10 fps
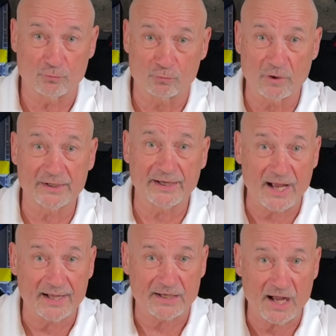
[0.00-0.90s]
running
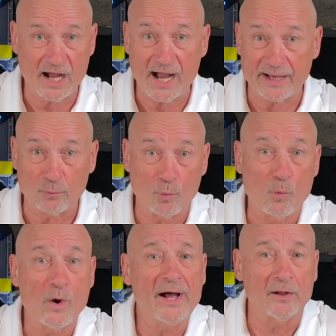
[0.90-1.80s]
on high,
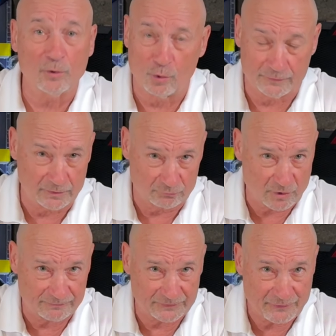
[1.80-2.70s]
well over the
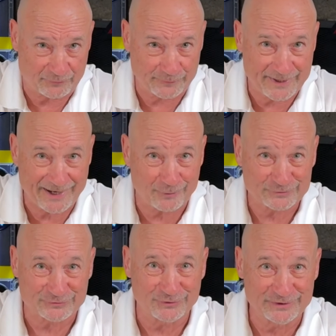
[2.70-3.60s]
roughly 3
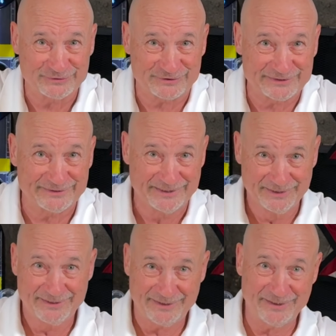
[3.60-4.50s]
hours listed
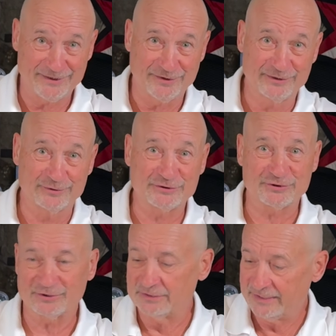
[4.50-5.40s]
in
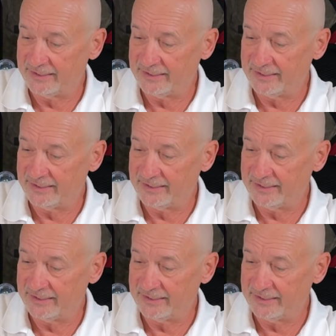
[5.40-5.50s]
literature,